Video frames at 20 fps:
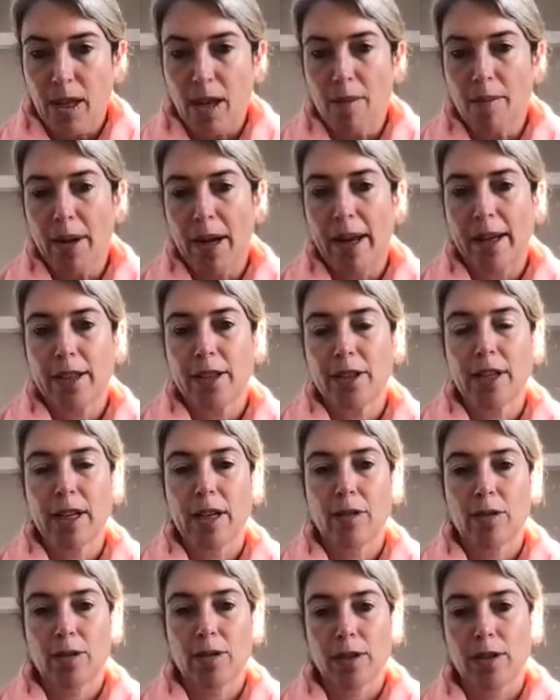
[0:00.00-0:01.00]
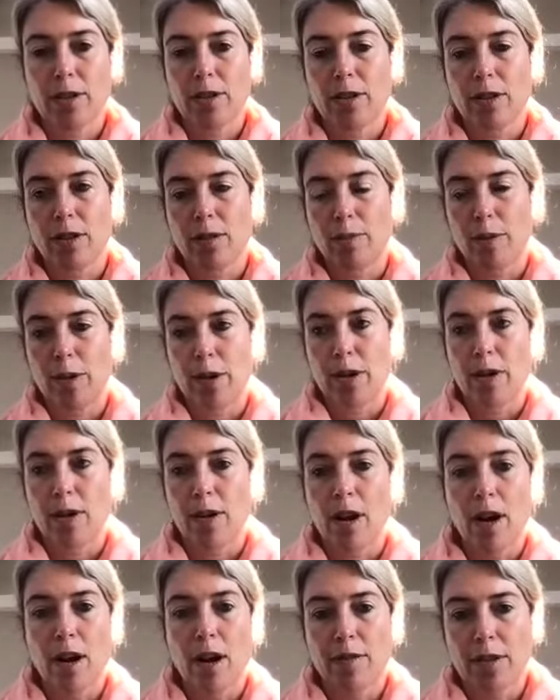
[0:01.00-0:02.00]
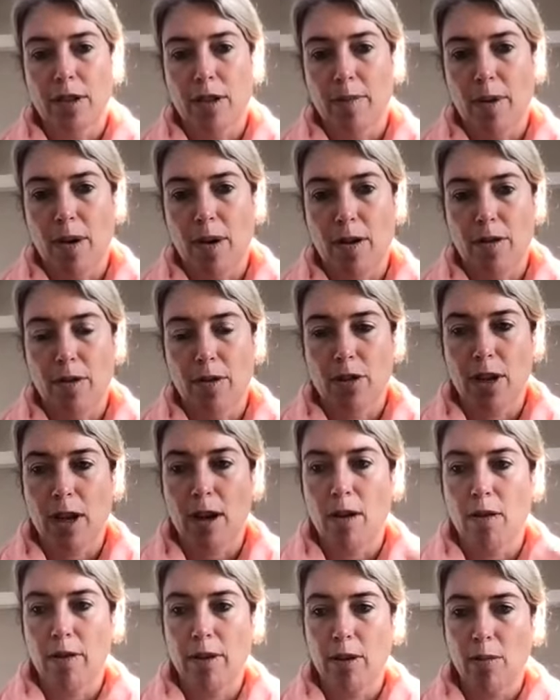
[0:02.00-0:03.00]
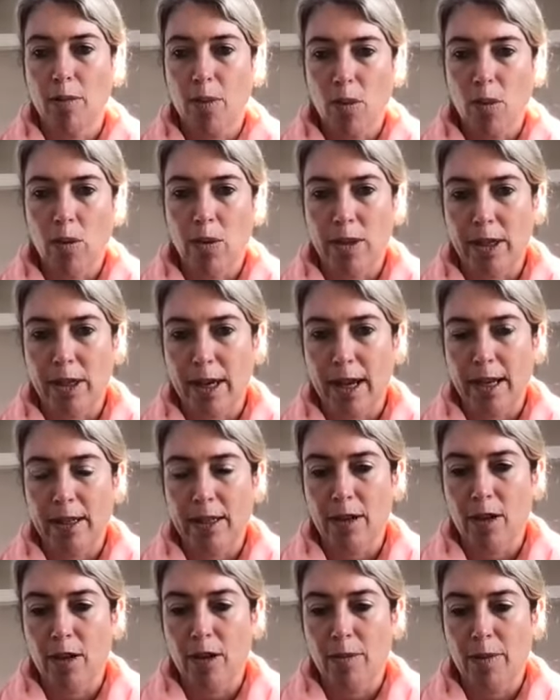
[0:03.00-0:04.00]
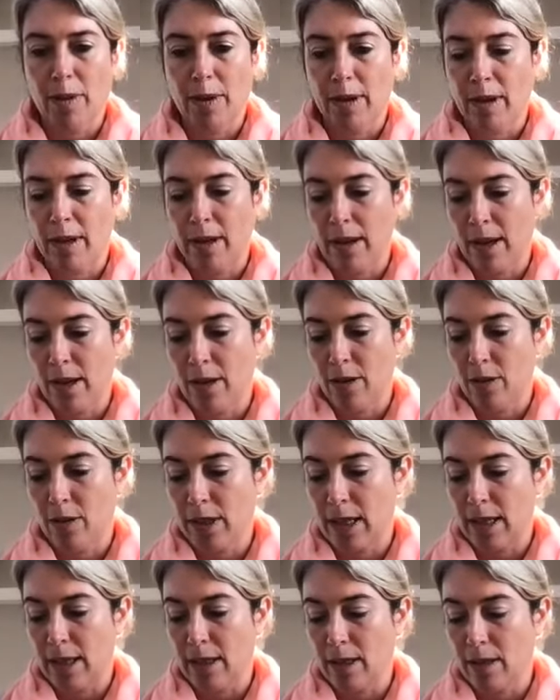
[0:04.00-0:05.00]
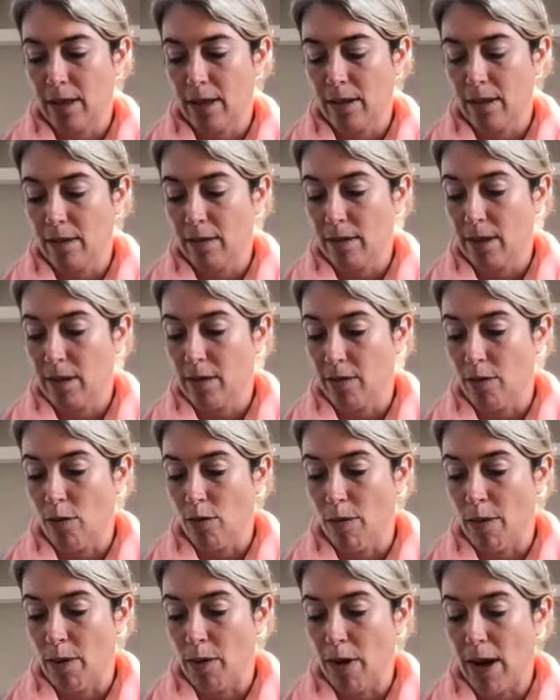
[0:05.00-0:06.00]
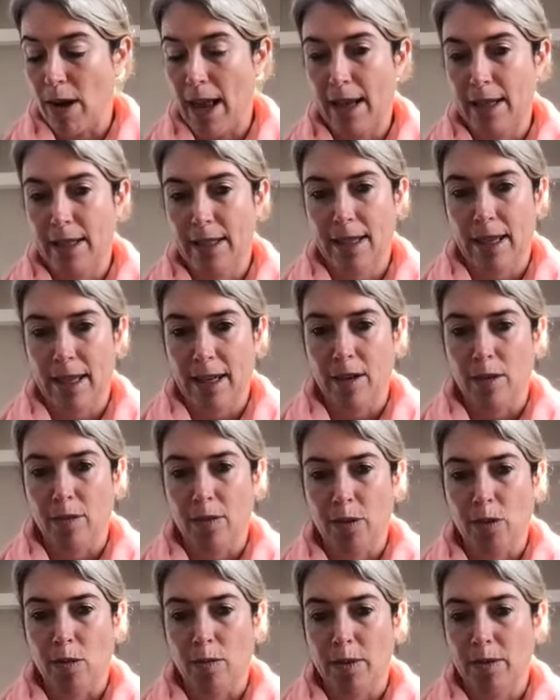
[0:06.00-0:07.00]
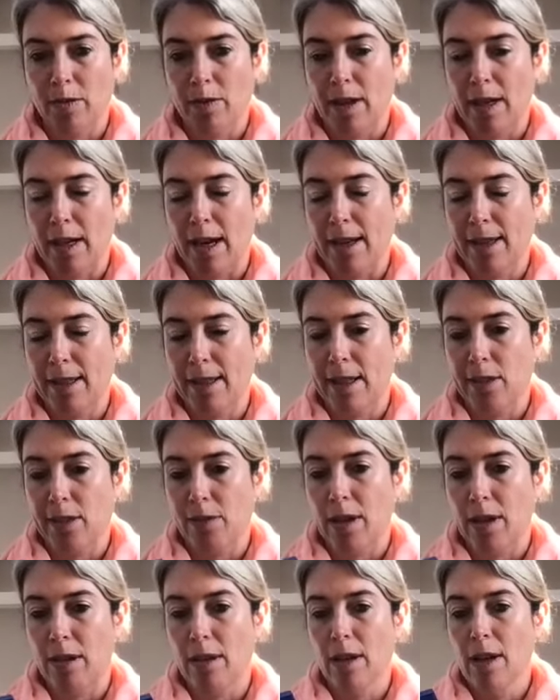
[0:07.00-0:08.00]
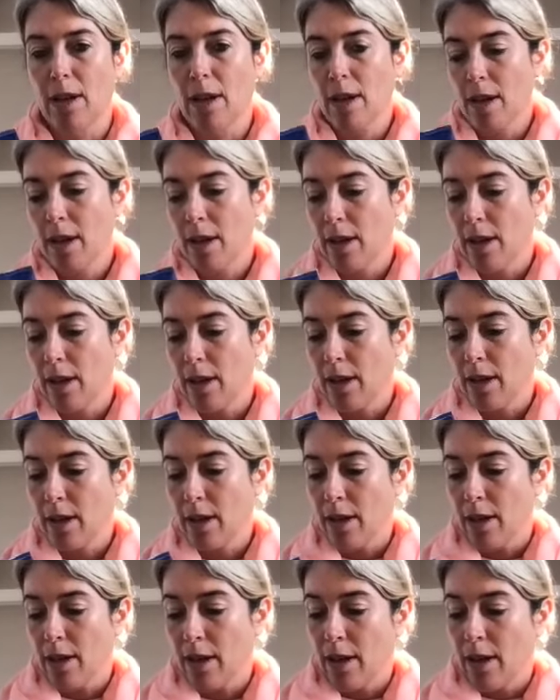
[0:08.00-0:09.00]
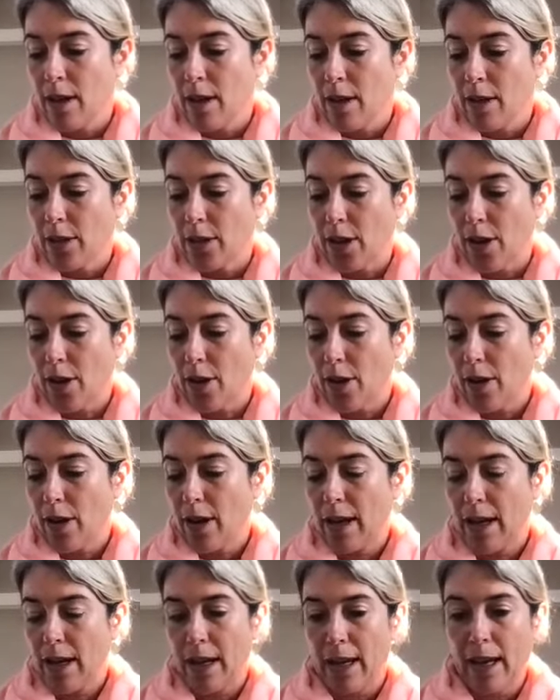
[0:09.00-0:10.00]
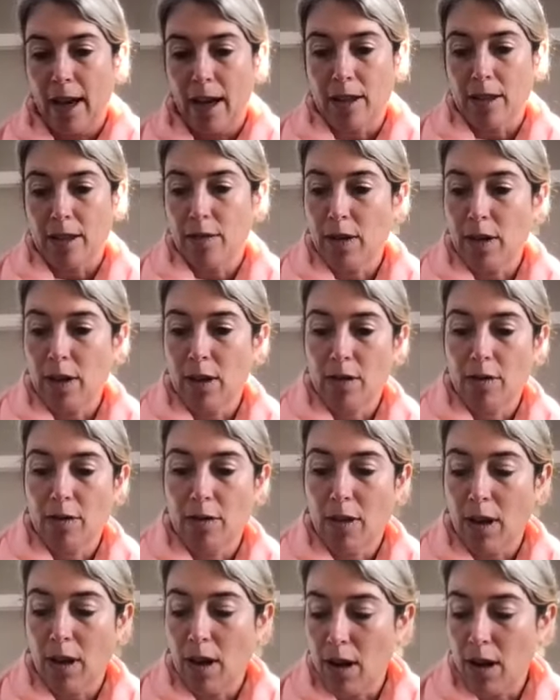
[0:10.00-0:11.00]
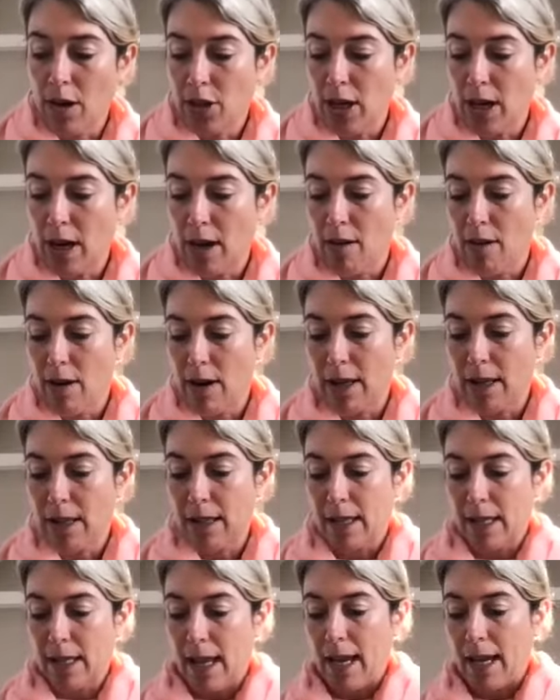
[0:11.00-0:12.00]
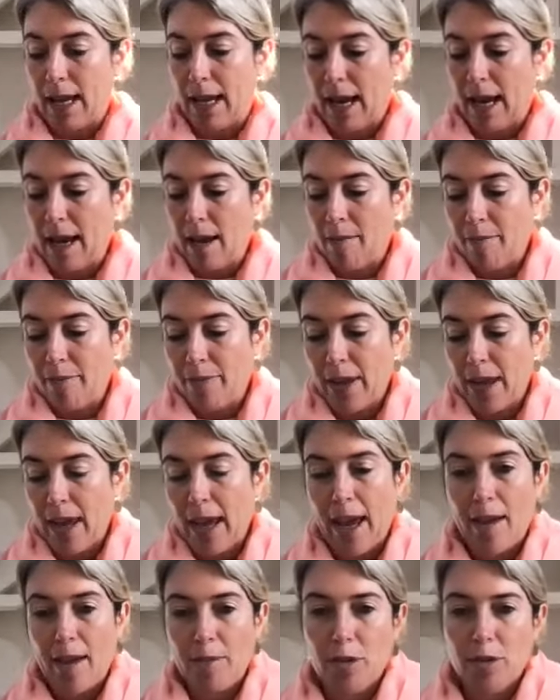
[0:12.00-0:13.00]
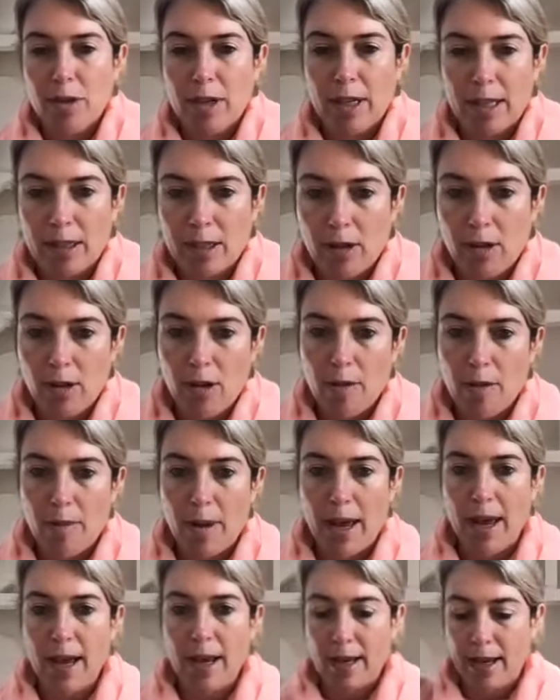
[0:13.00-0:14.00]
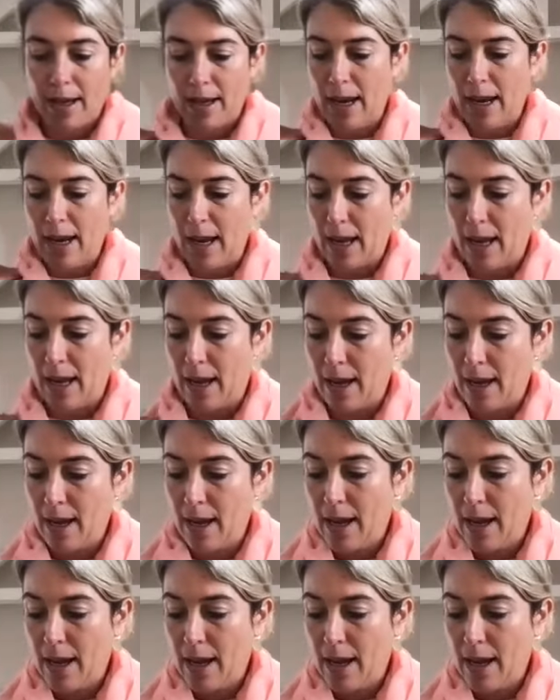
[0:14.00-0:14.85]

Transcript: But you can also choose to put it on after a bath or shower, when your pores are nice and open and your skin's sort of warm and relaxed, and it absorbs very nicely as well. So yeah, it's very good for the larger areas like hamstrings, lower back, neck.